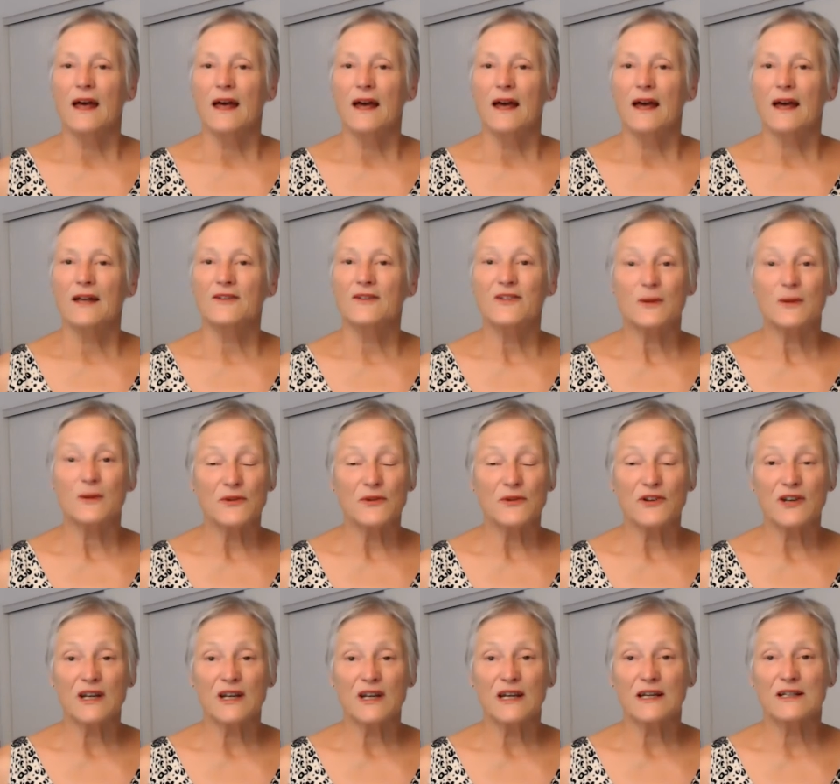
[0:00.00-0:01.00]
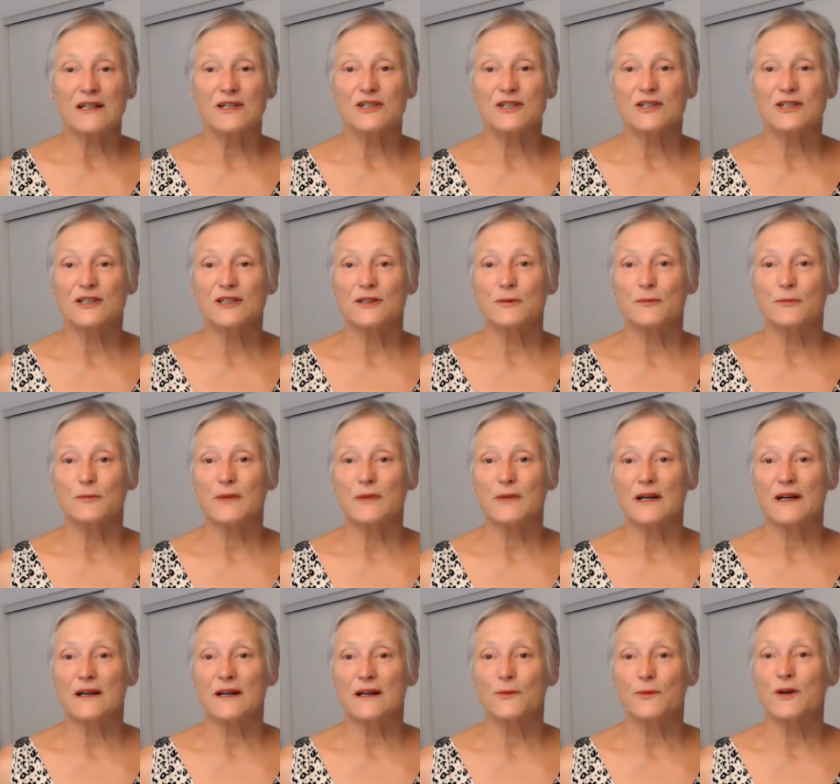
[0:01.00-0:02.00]
At some stage,
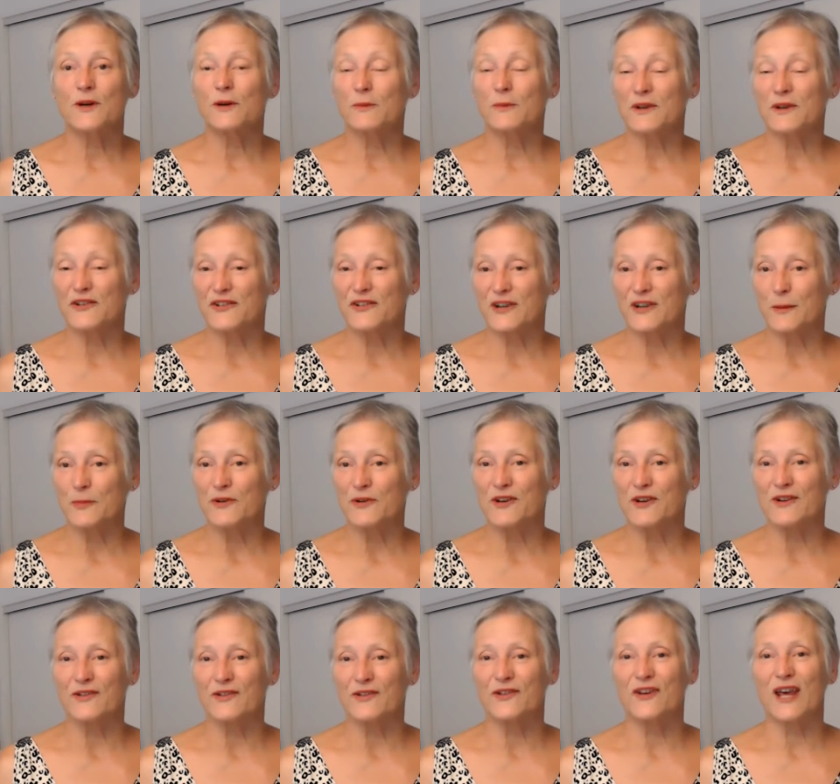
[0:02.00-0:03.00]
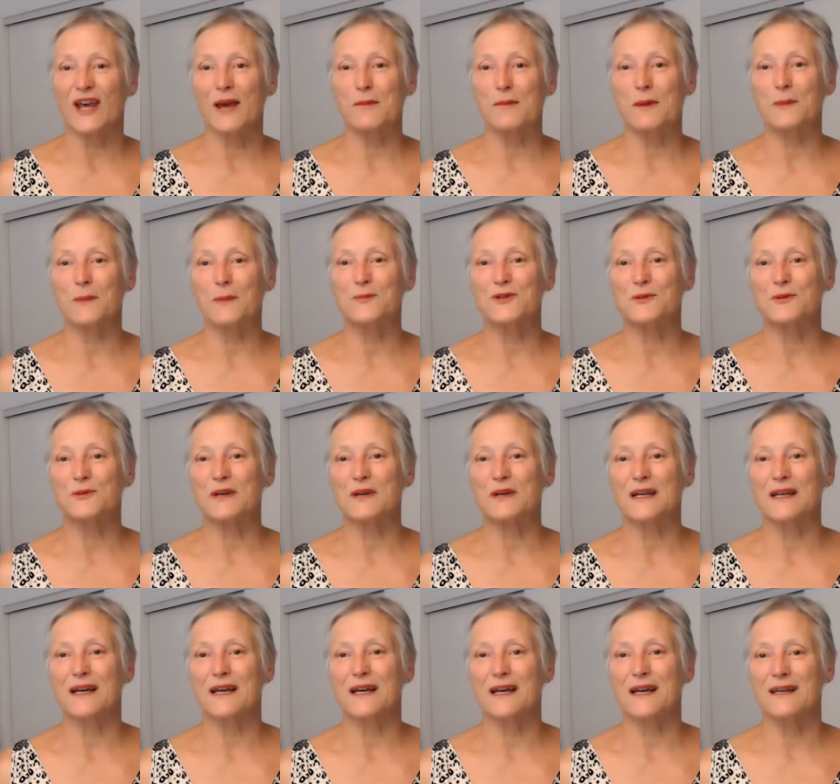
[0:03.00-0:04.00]
one of my stepsons came up to
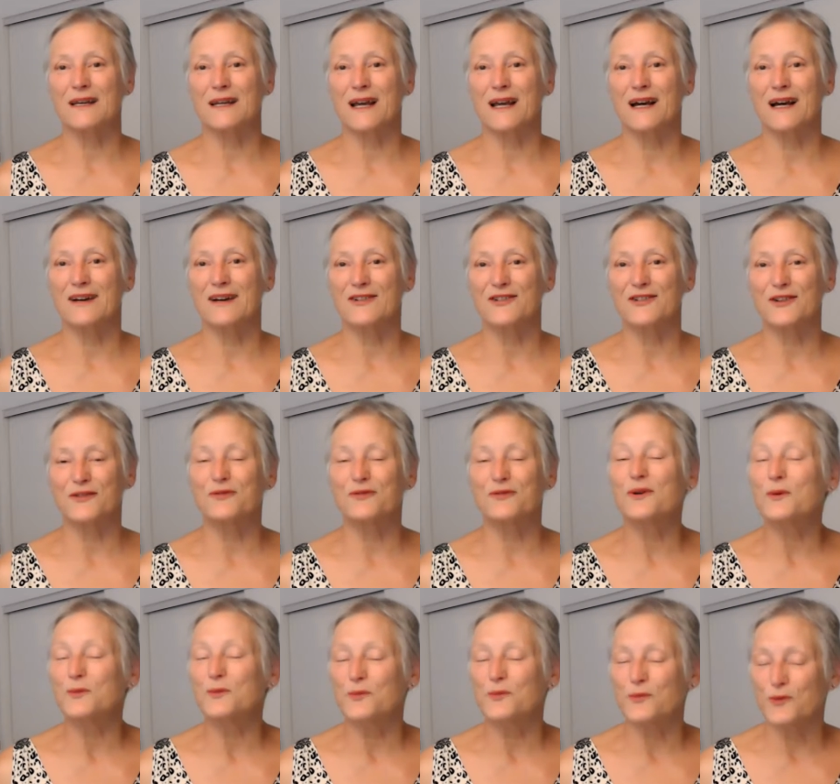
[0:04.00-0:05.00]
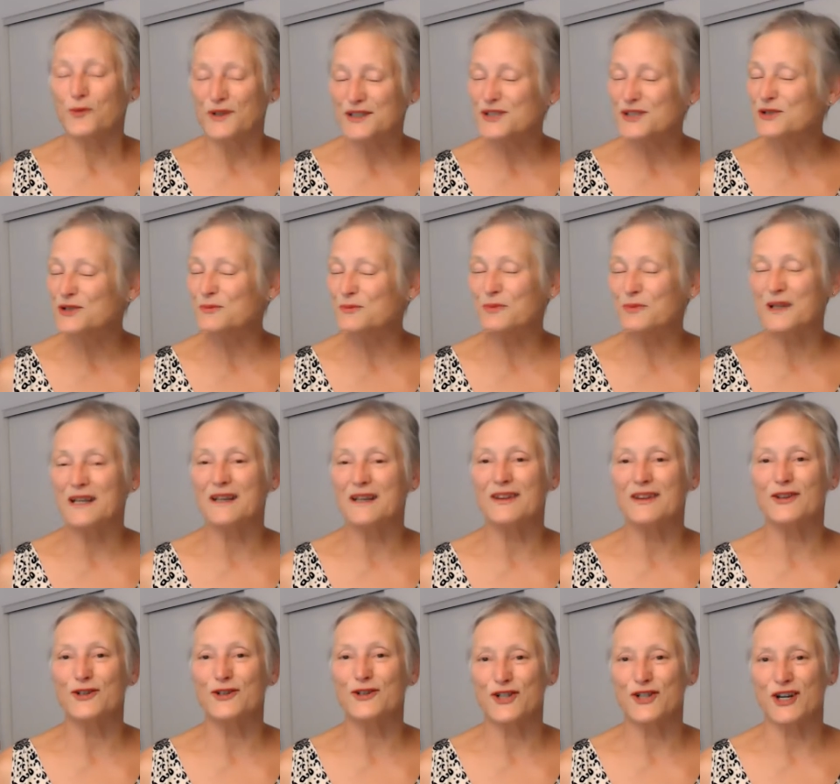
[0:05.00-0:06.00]
me and asked if I wanted to be
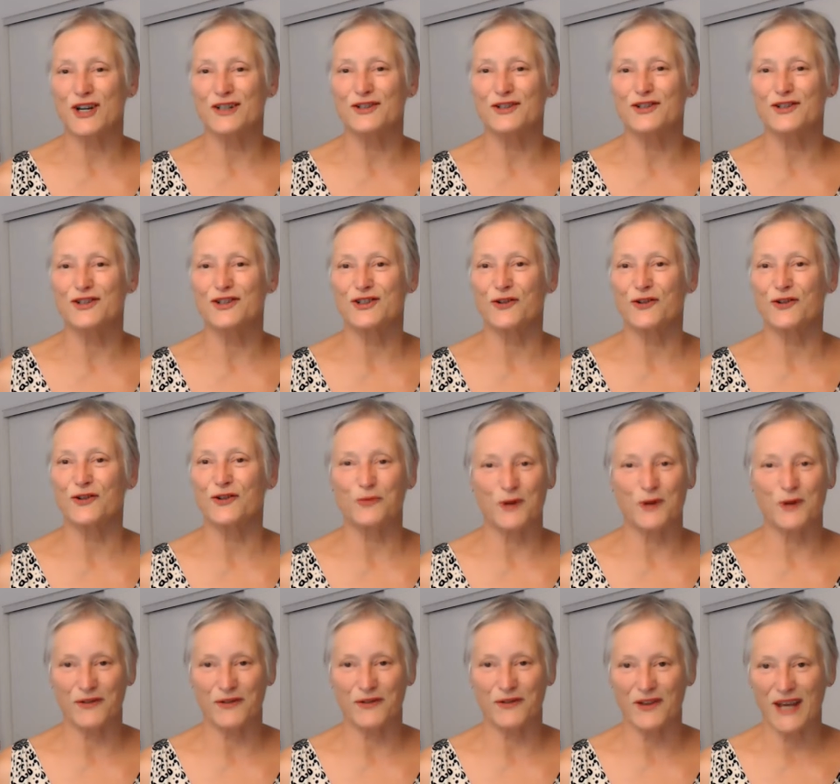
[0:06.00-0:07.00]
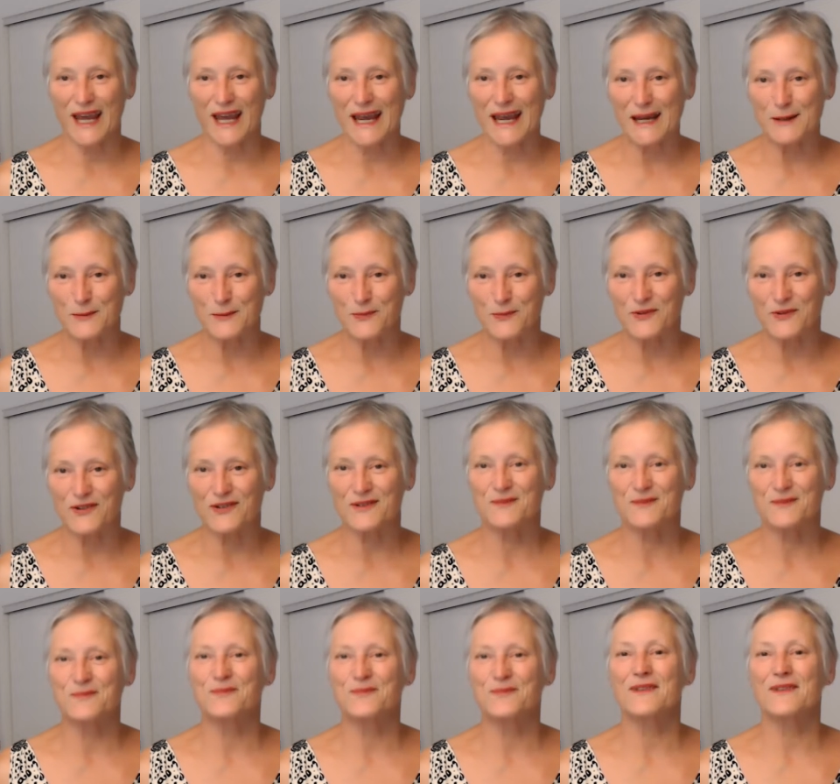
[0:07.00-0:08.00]
the judge of one of the games.
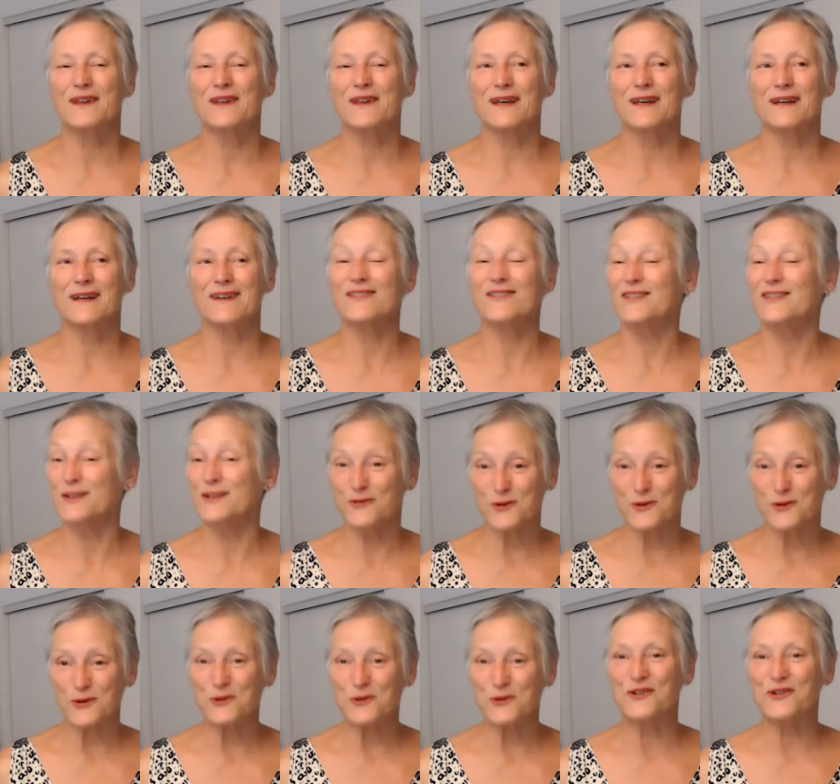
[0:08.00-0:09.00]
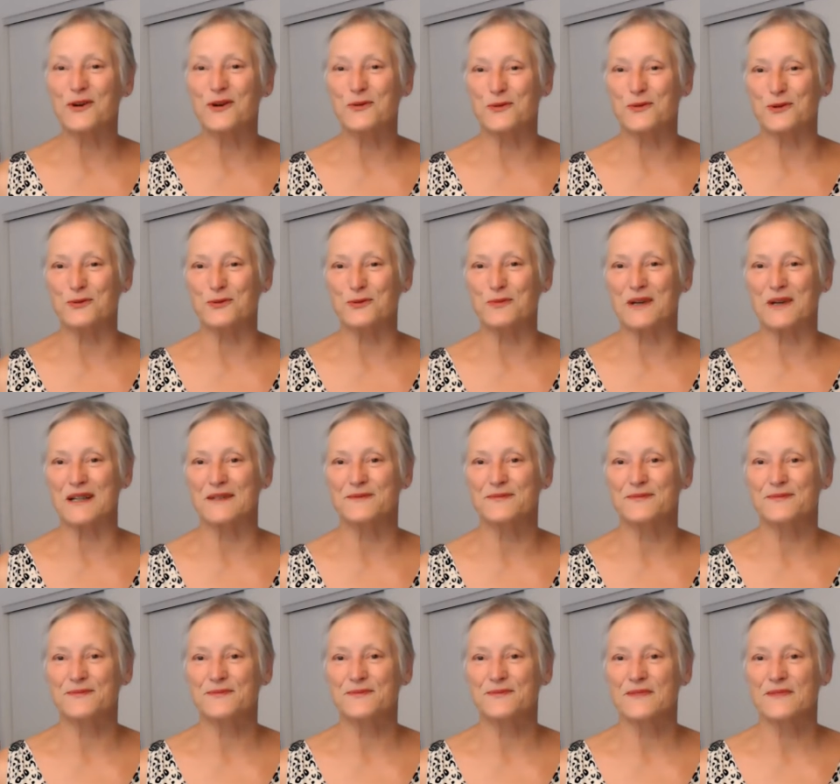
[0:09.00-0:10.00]
And I said, of course I will be.
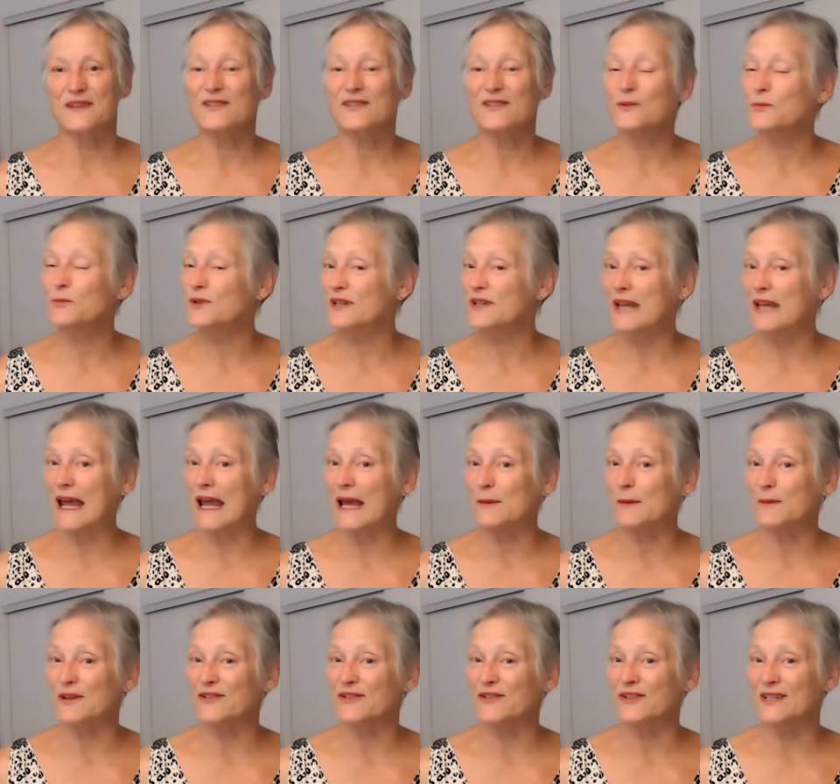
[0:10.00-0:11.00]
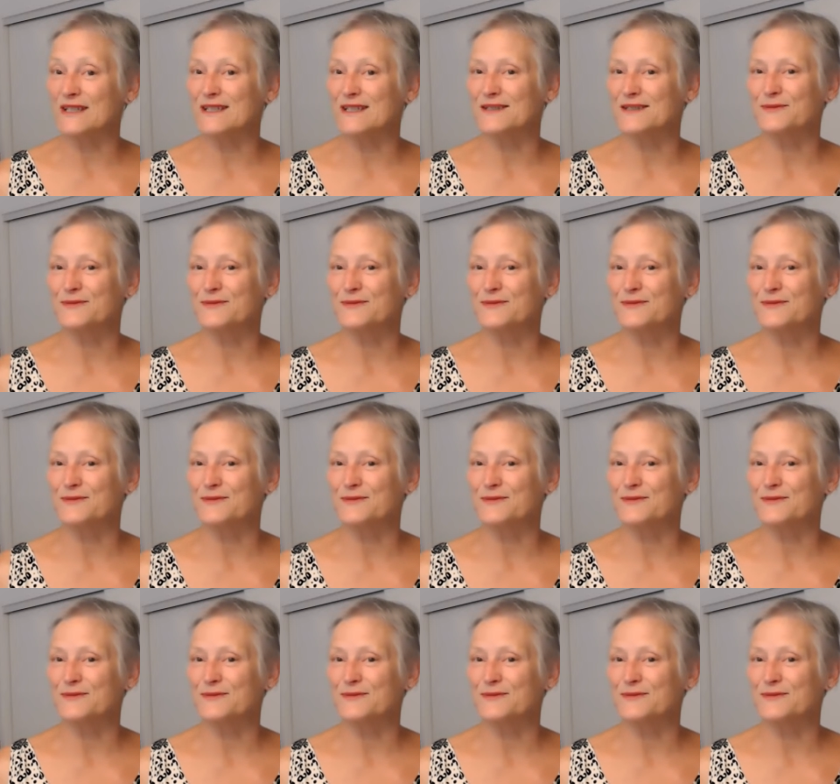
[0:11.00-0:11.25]
I said, what game is it?